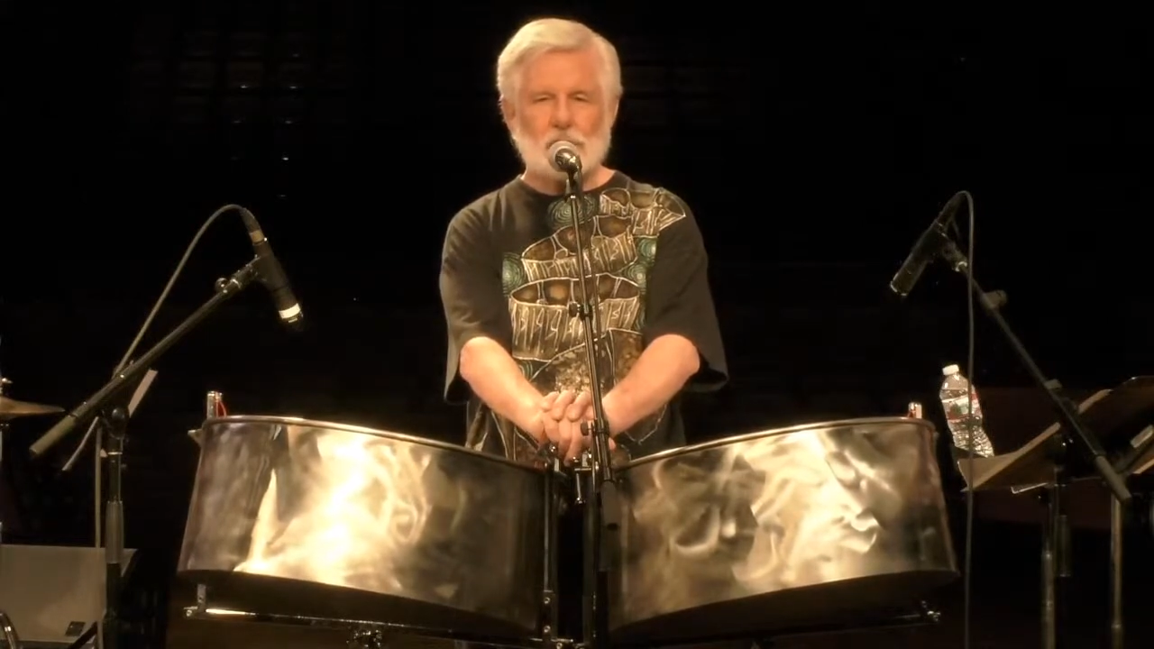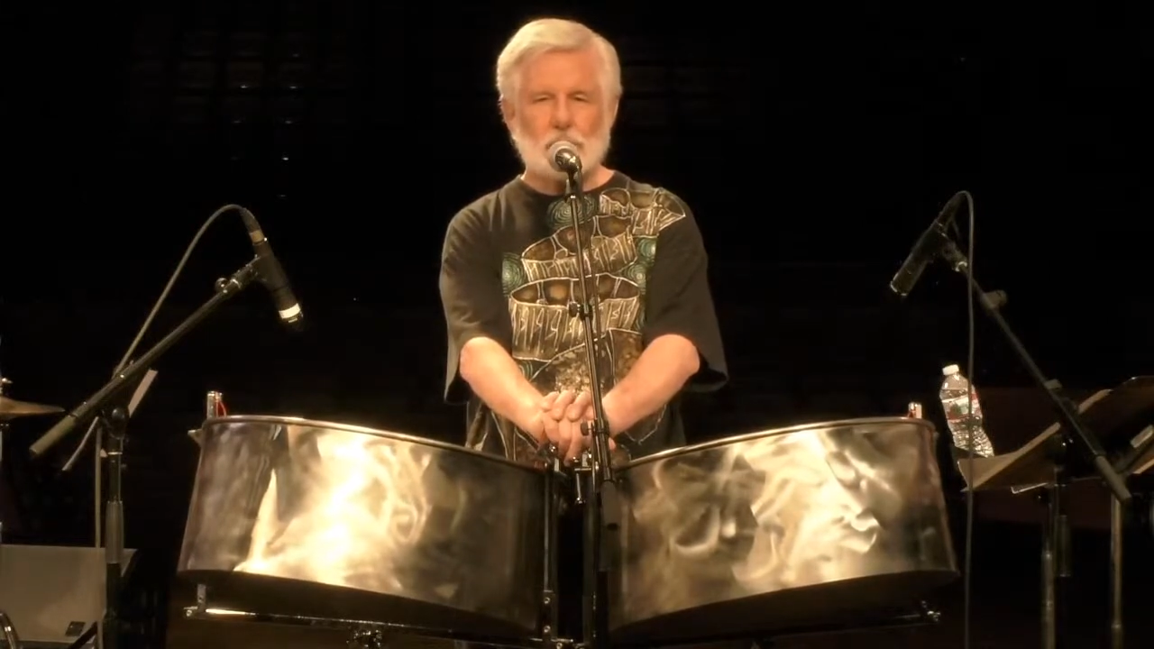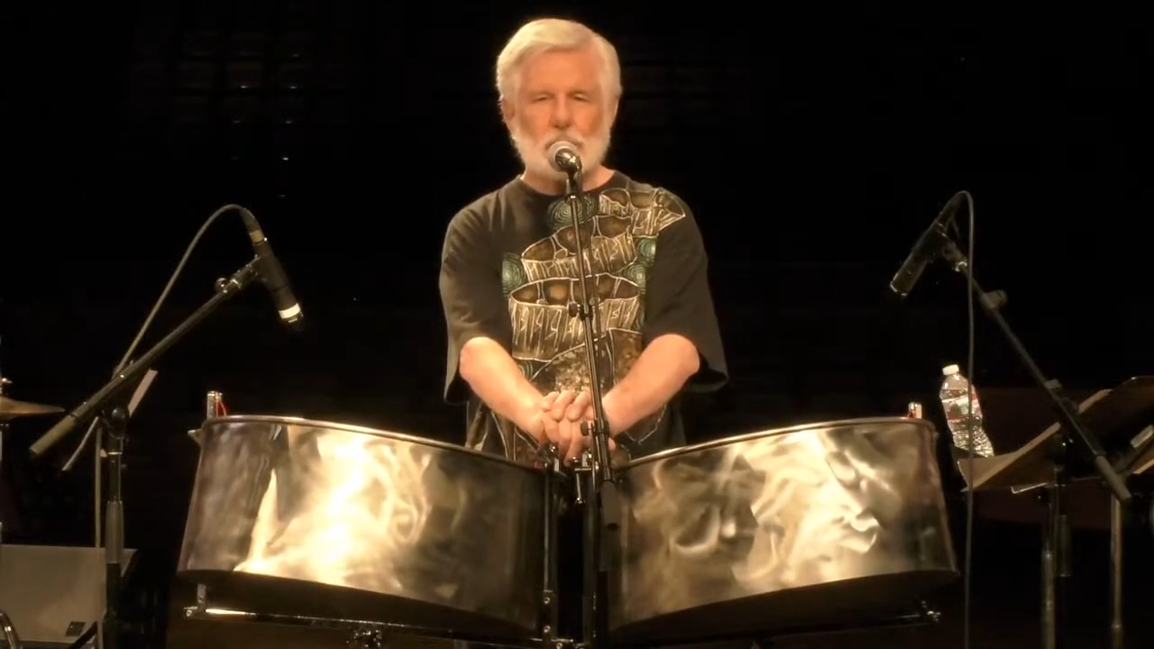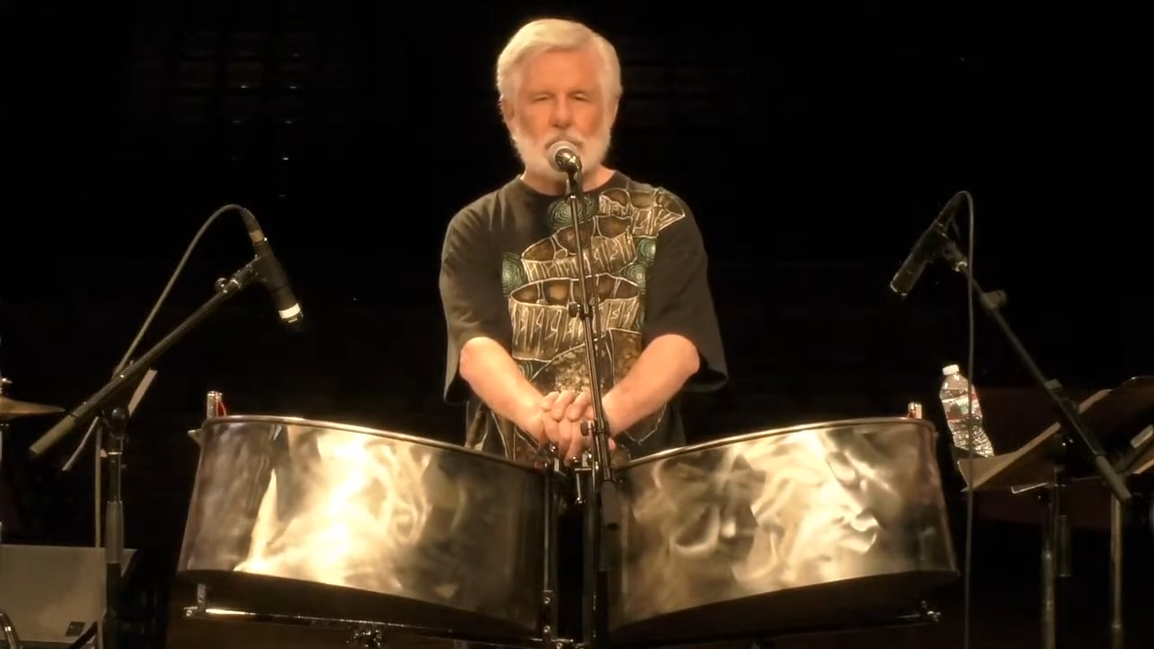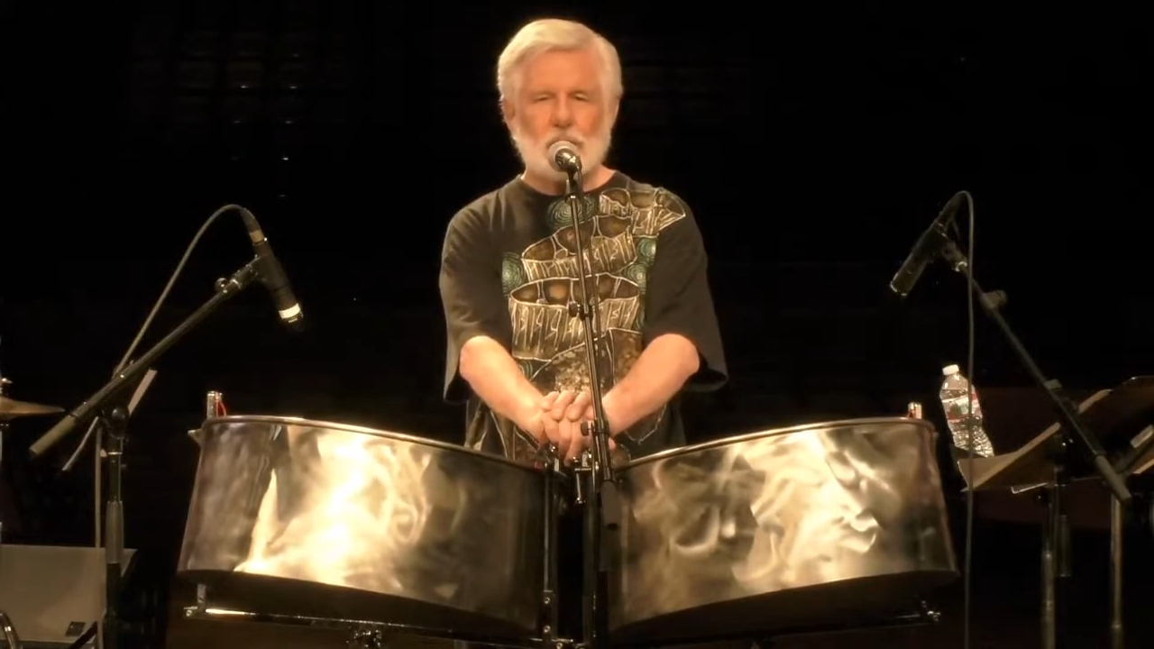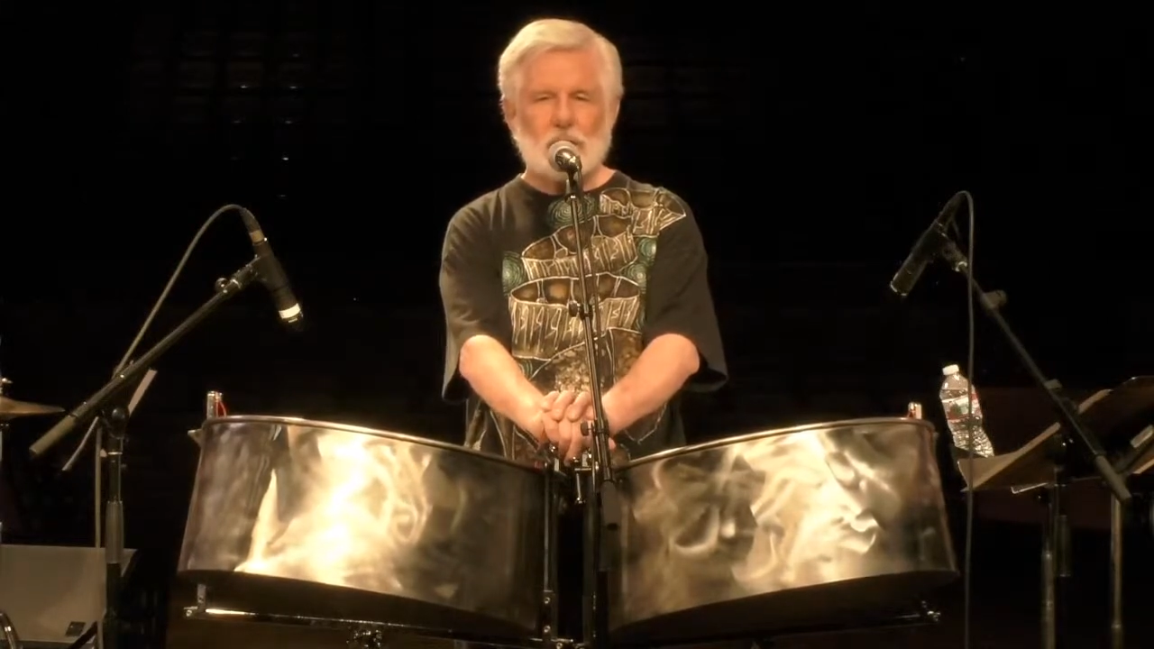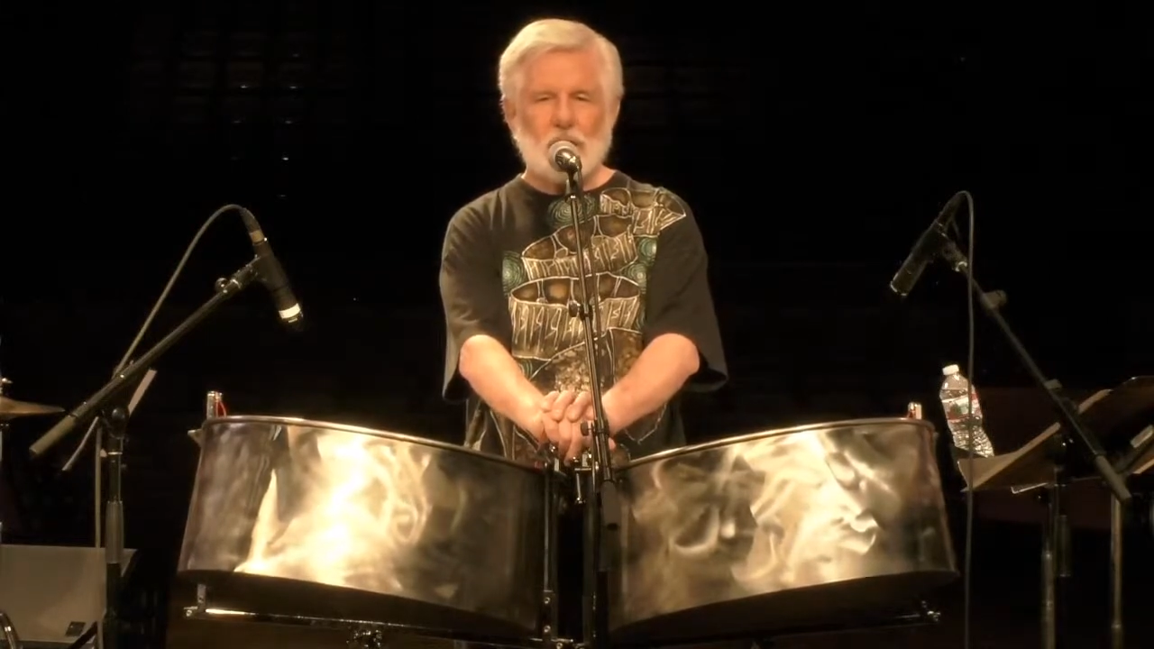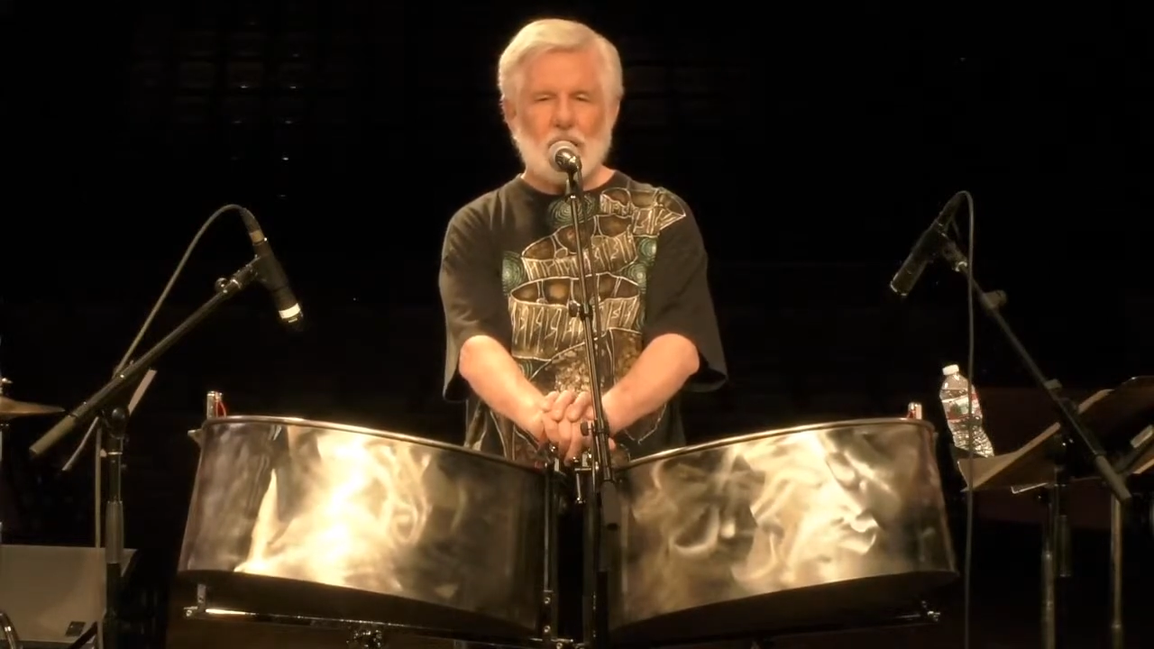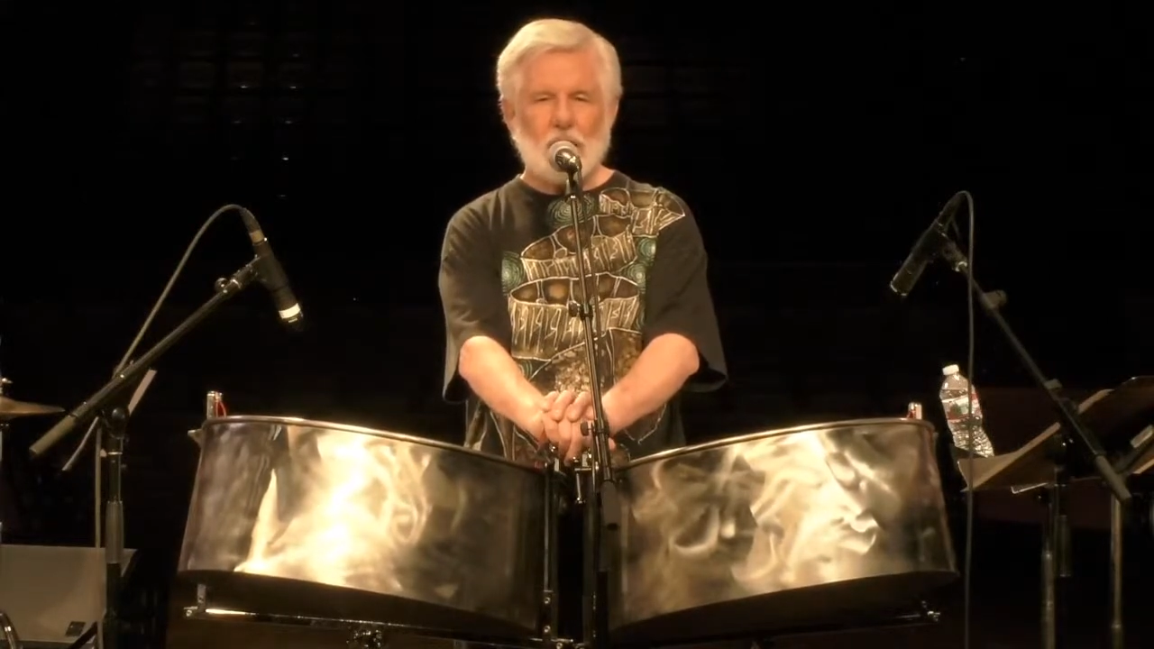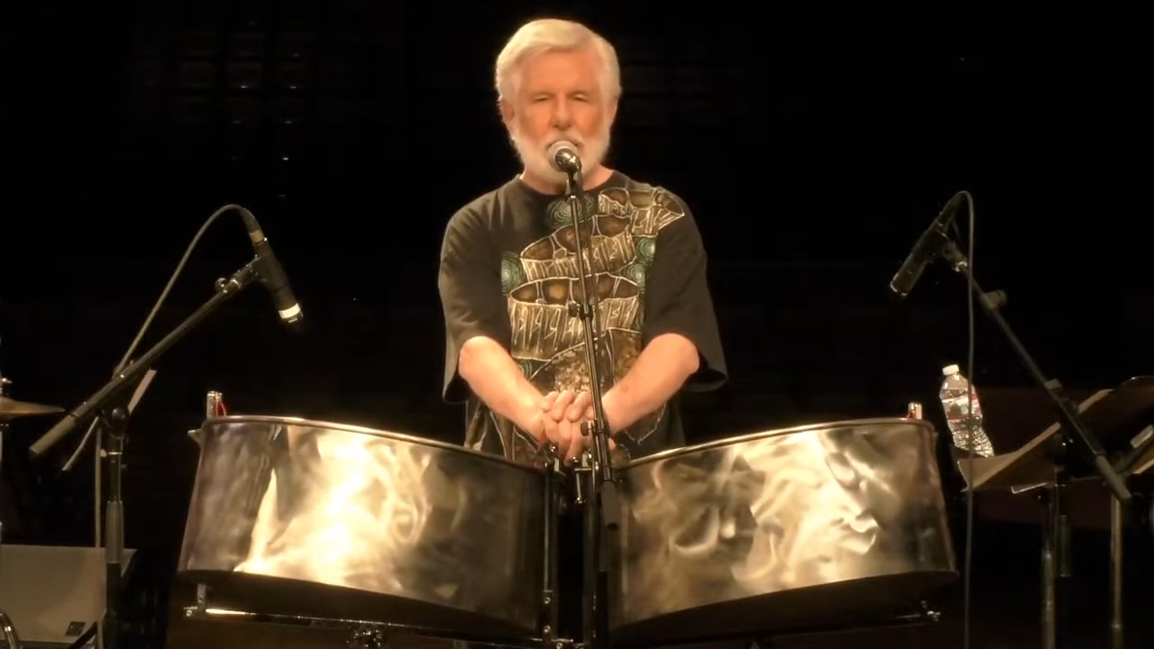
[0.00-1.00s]
to
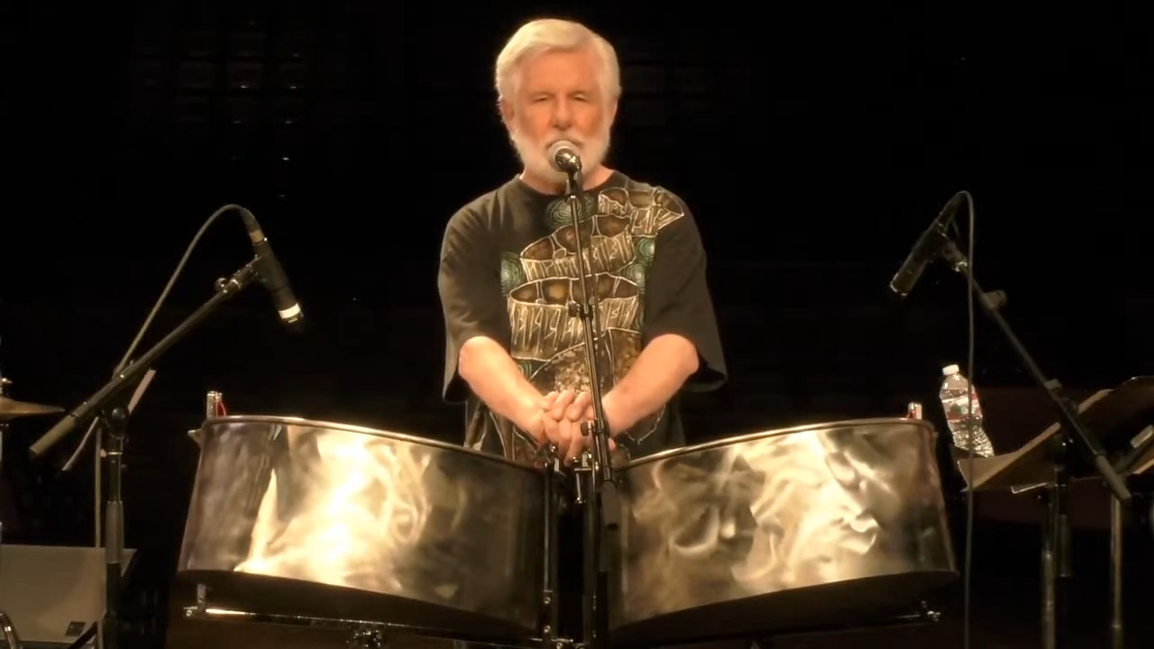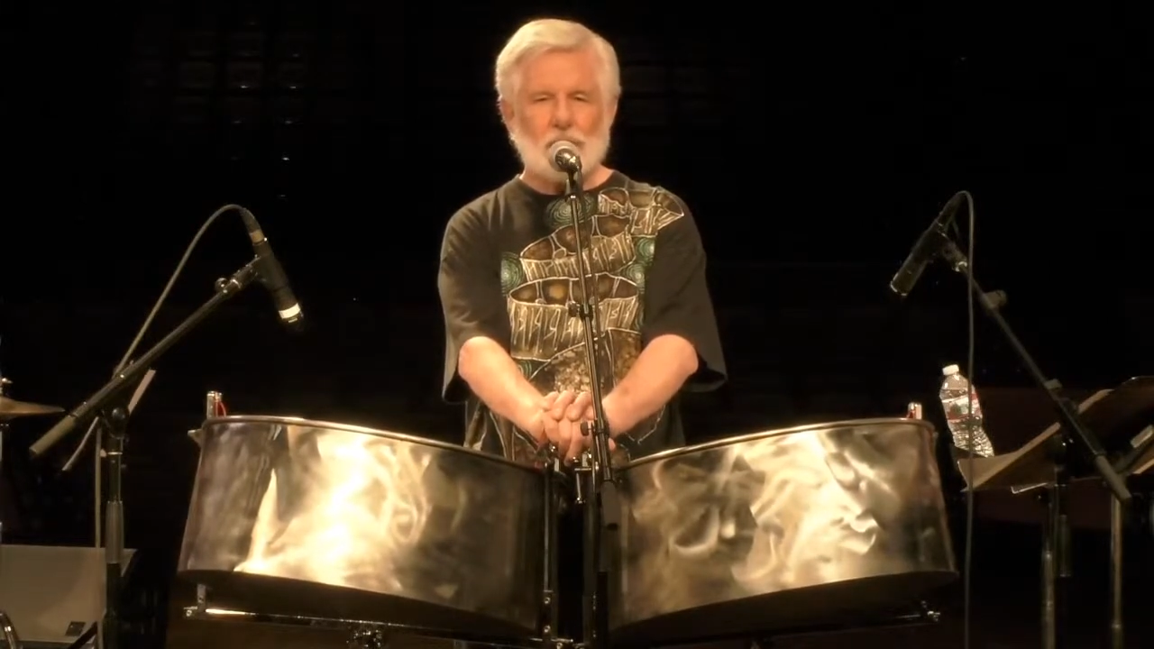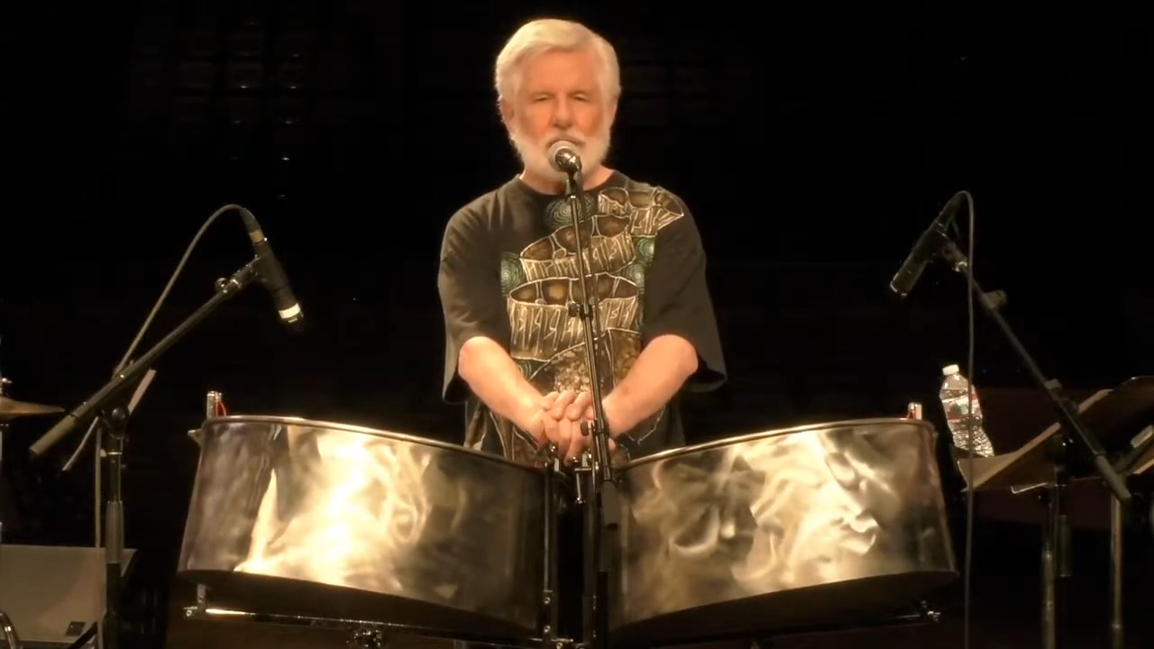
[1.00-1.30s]
um,